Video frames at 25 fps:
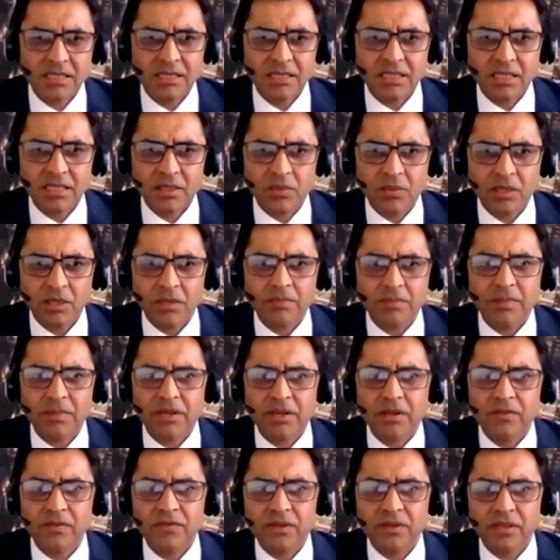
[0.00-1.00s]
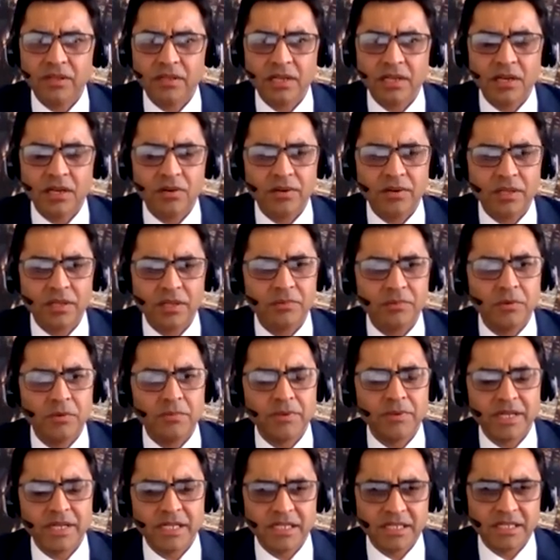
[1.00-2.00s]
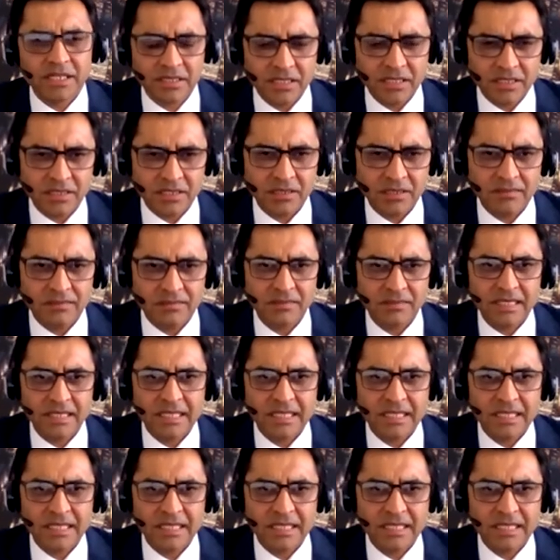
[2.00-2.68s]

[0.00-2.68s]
the development of a ground-up operating system.